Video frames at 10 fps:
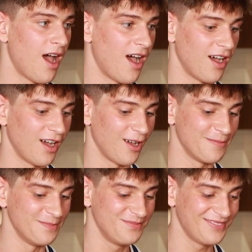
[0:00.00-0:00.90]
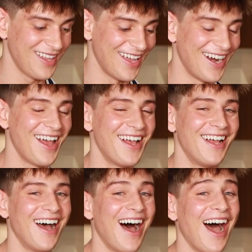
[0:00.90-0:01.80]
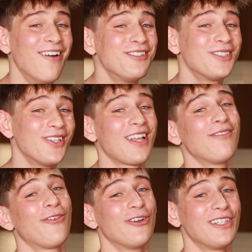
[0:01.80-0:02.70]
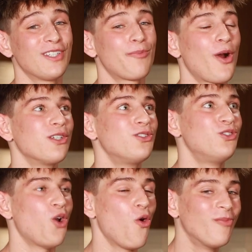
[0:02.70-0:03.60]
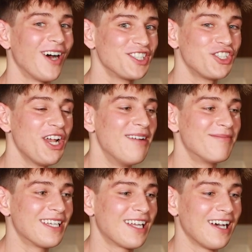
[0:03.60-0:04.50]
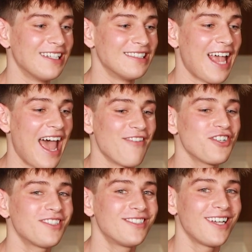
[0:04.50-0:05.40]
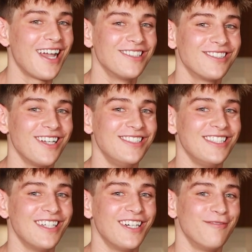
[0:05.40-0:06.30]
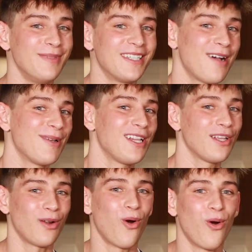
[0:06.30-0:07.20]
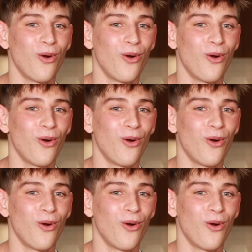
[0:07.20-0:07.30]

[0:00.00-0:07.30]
And I was looking forward to this part so much because ever since I had this idea of becoming a little